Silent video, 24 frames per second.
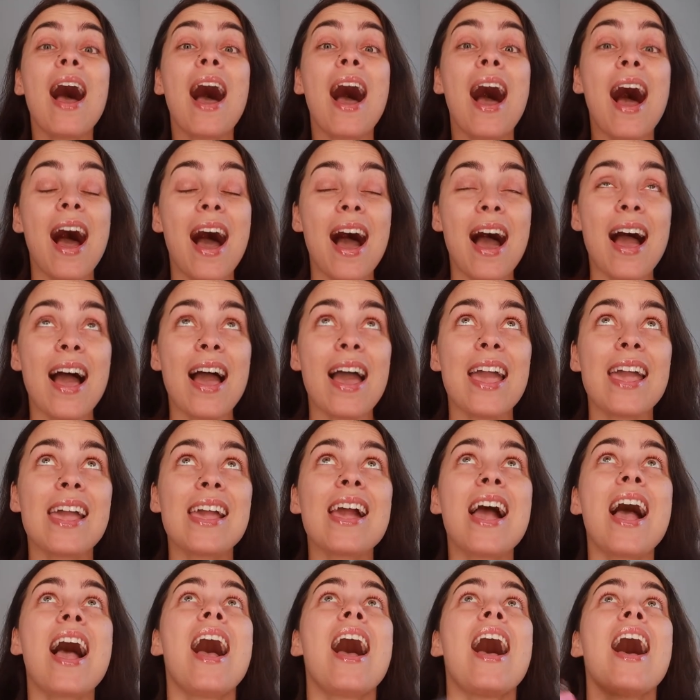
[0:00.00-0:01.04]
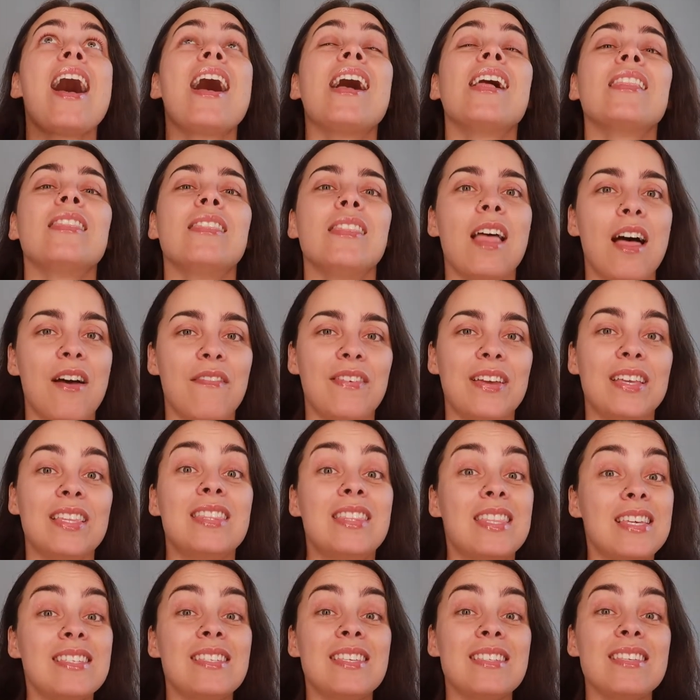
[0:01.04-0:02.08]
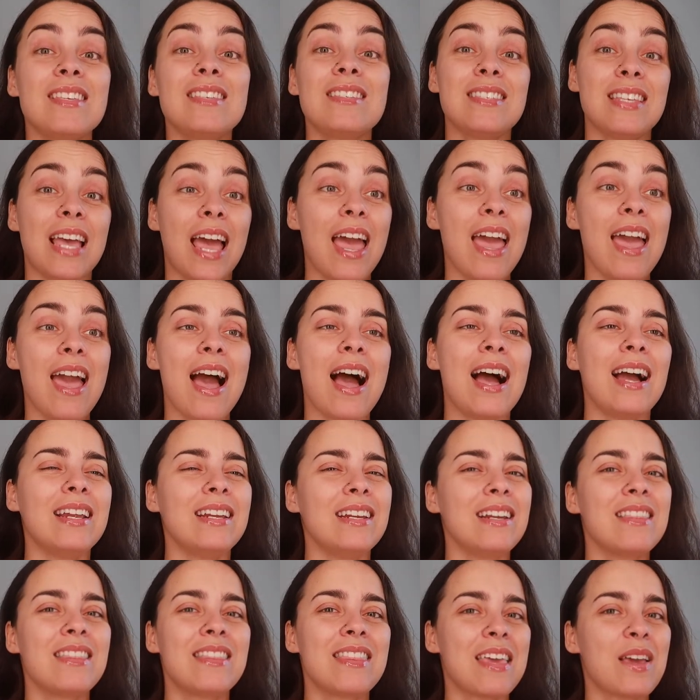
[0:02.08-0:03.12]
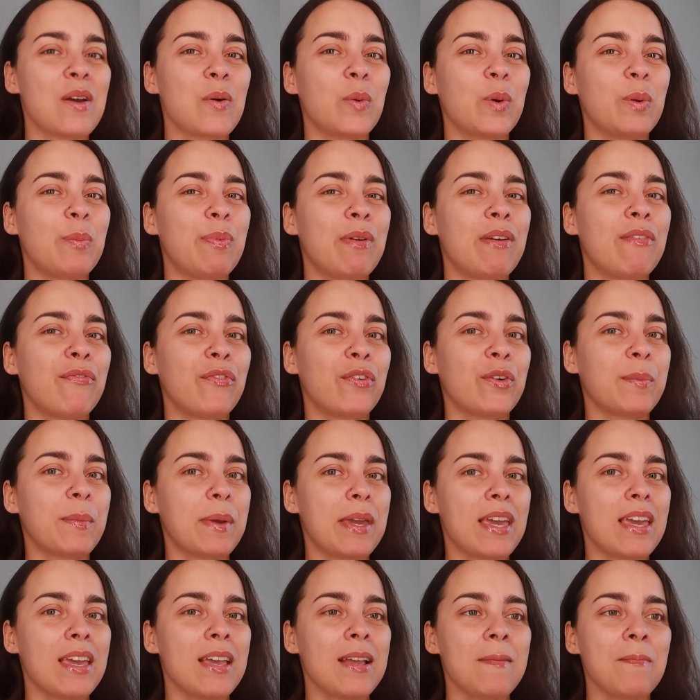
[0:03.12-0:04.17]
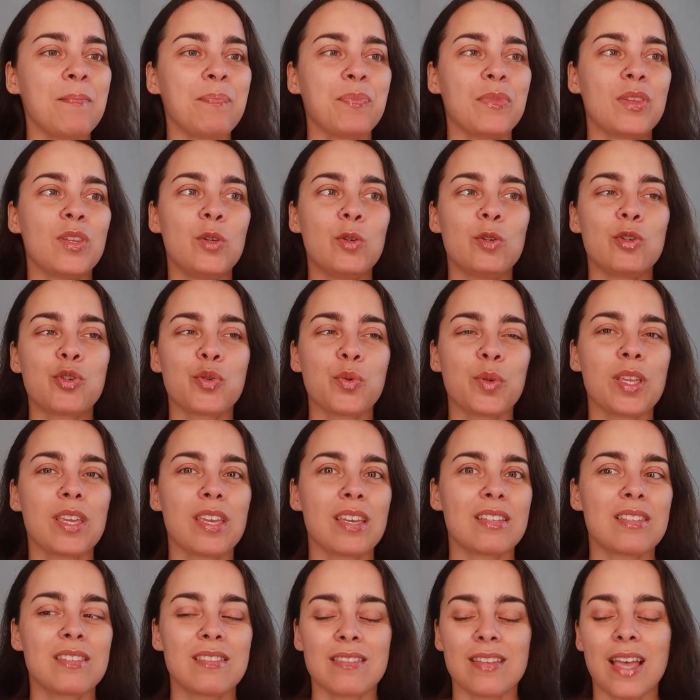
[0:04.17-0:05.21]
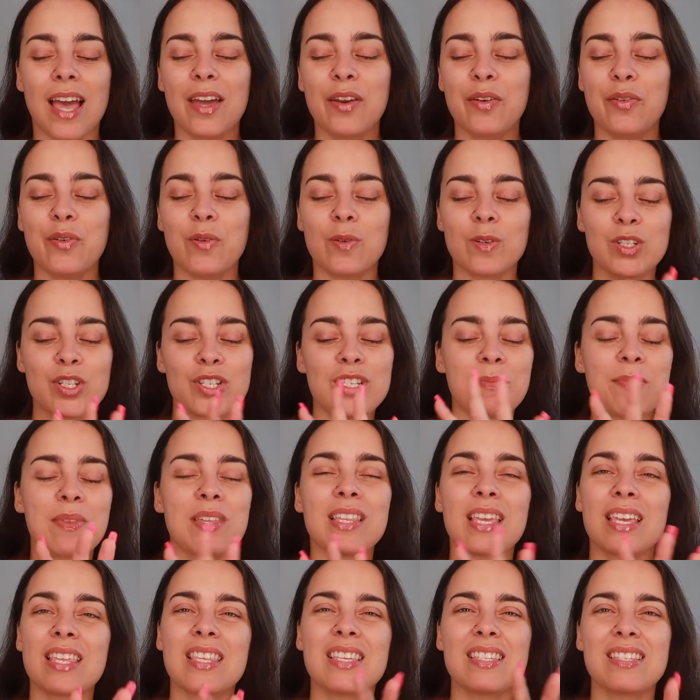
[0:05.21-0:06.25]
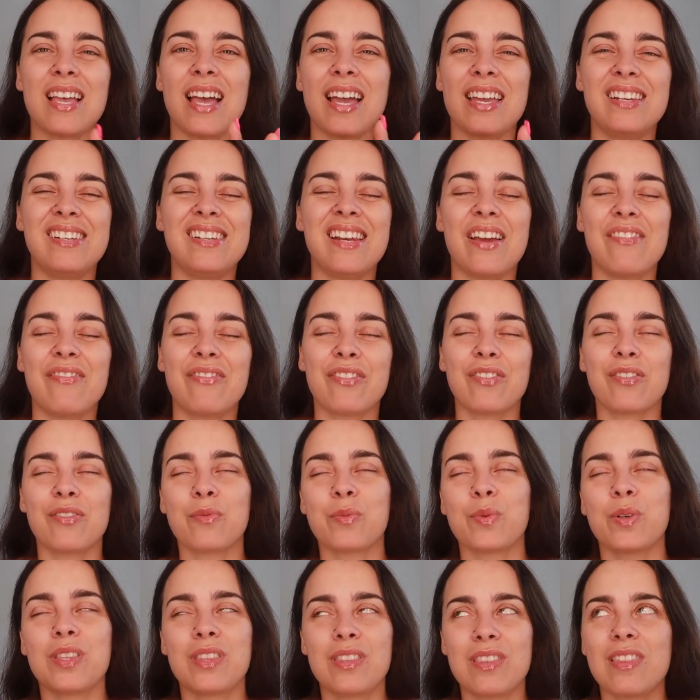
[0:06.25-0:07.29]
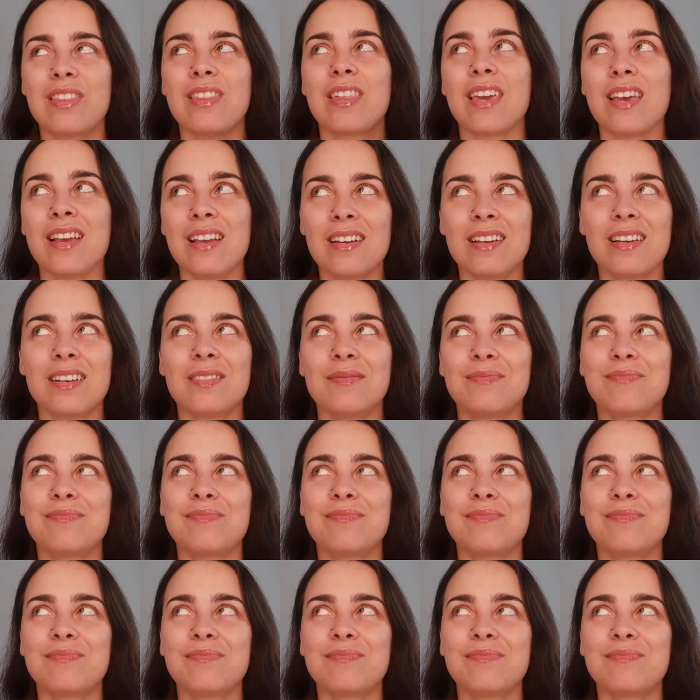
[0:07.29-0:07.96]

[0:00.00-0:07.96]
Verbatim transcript: i love it this is a scent i didn't think would be for me usually it's i don't know just something like this i never would think